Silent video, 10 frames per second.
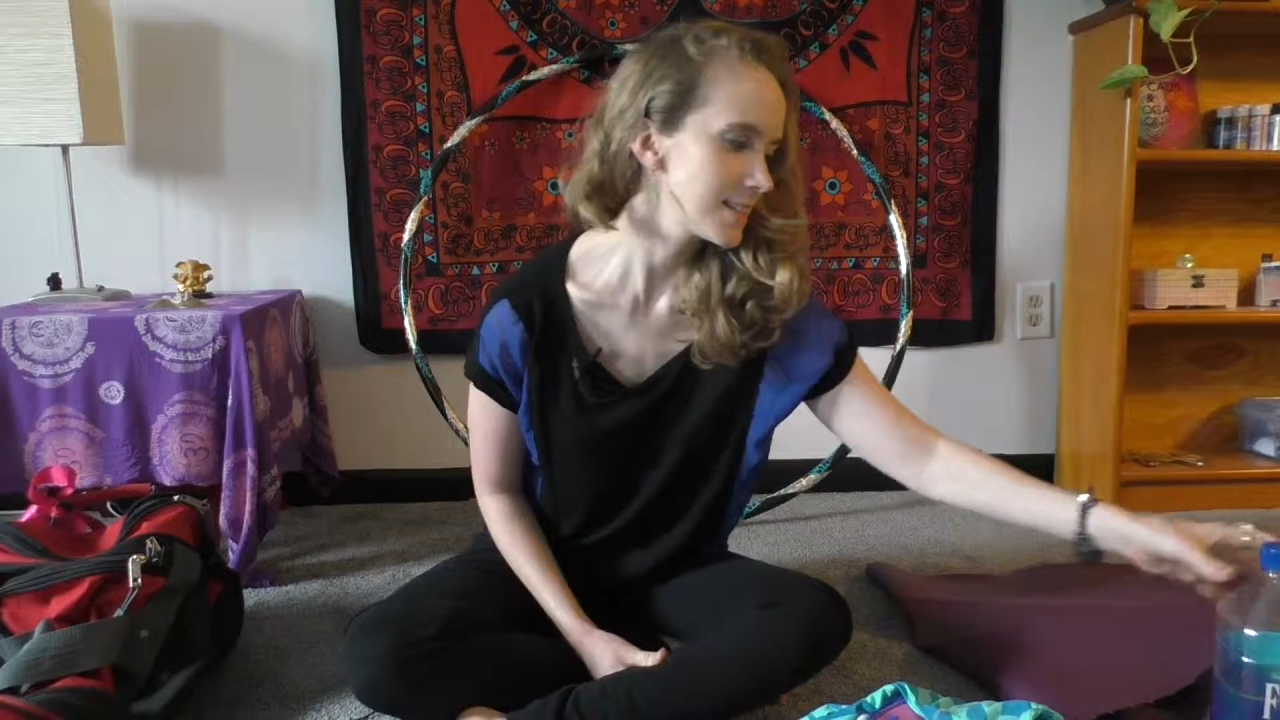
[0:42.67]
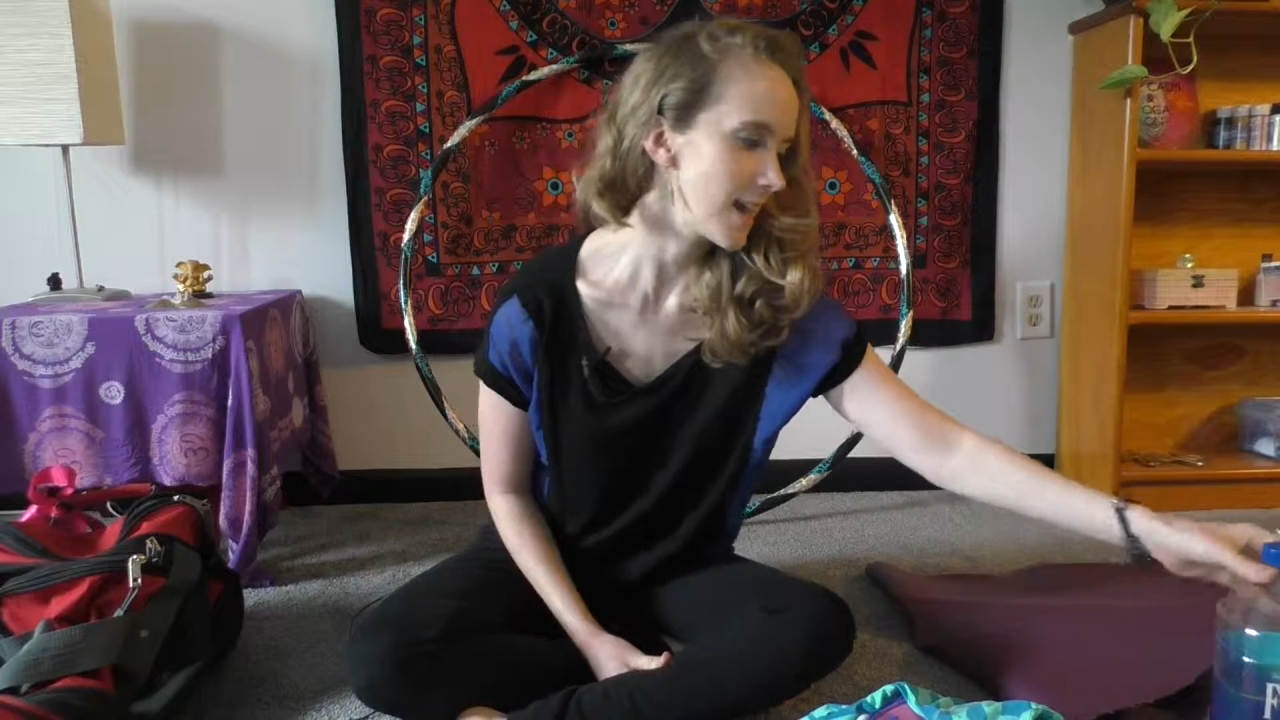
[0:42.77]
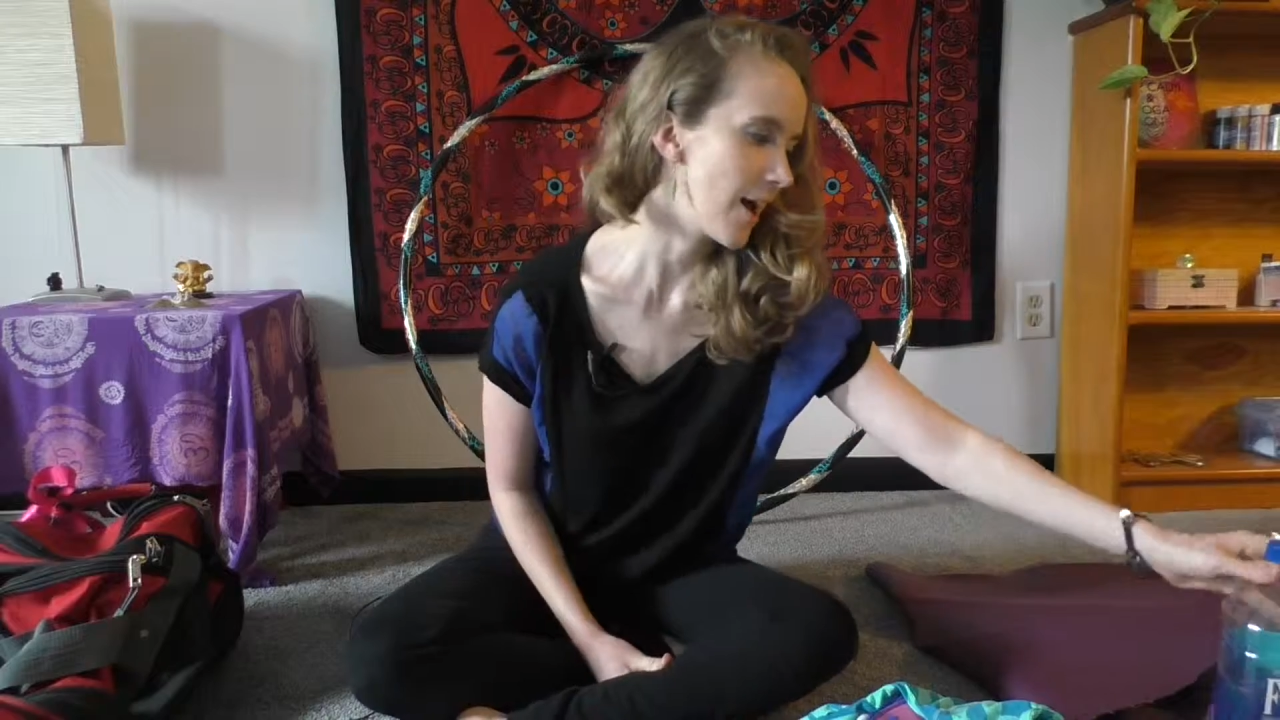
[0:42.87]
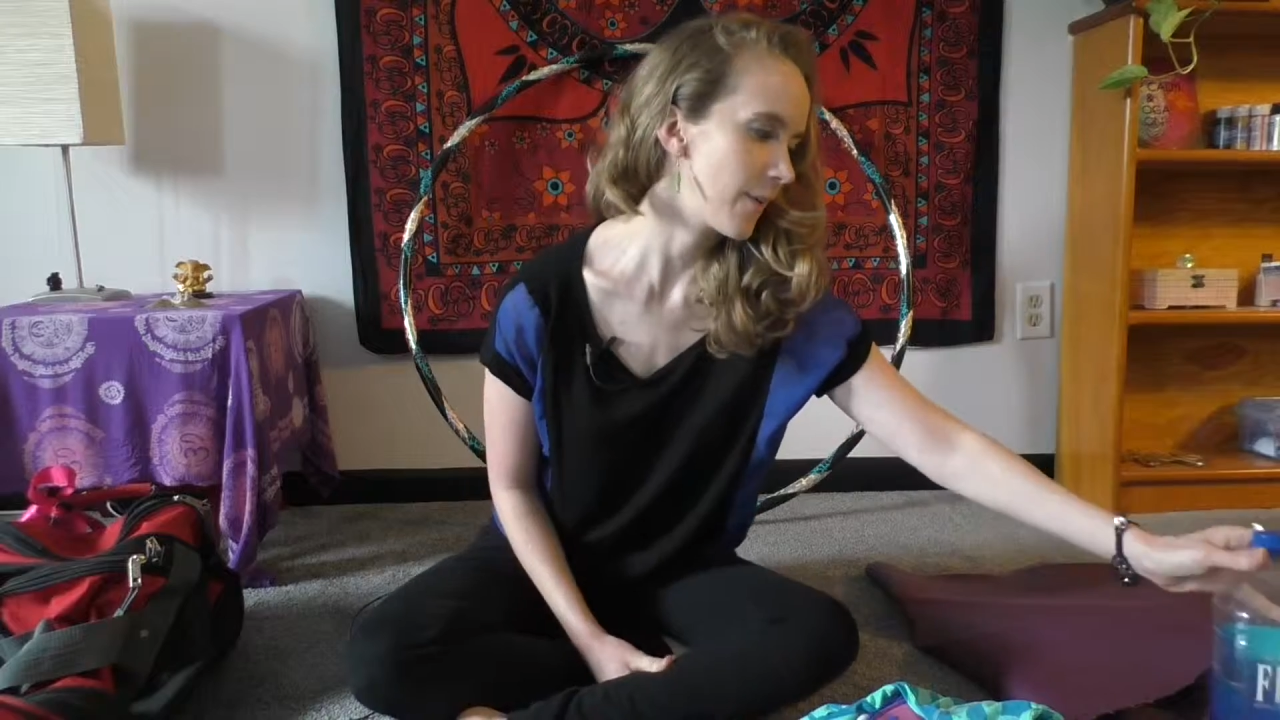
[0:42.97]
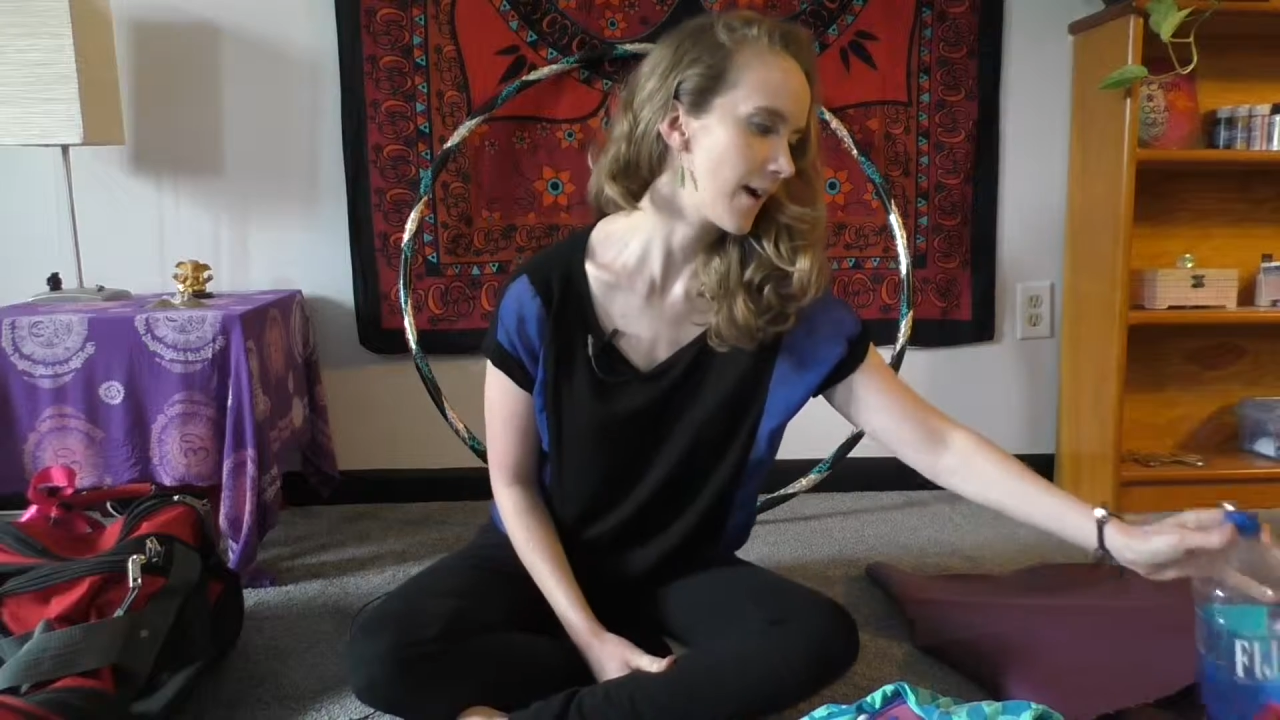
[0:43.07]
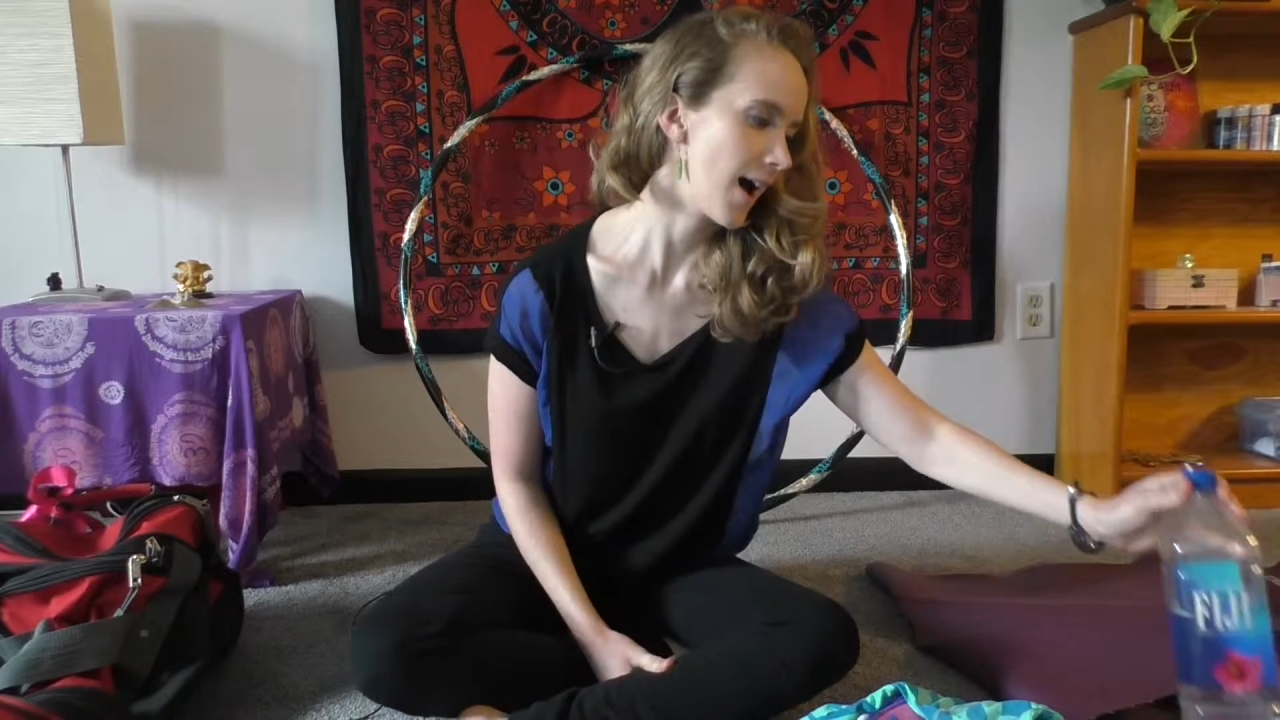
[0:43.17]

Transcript: So